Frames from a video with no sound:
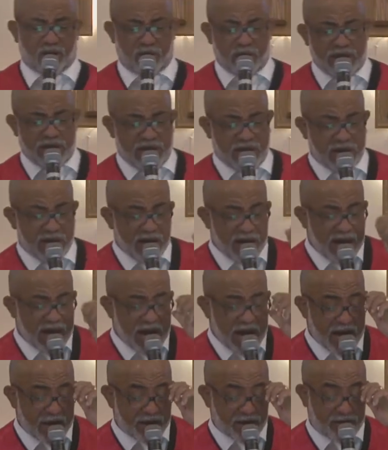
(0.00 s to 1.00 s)
We,
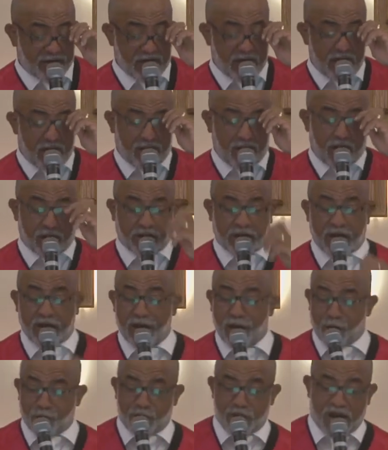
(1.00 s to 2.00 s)
out of love, ought to
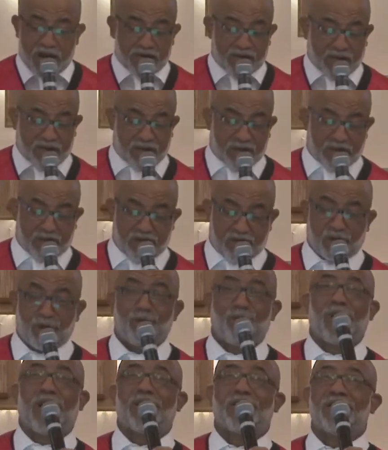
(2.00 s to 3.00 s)
help our sisters
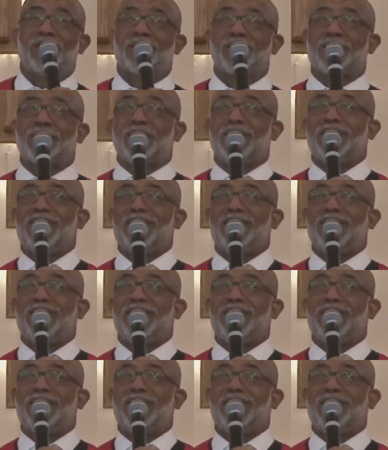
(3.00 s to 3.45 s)
and brothers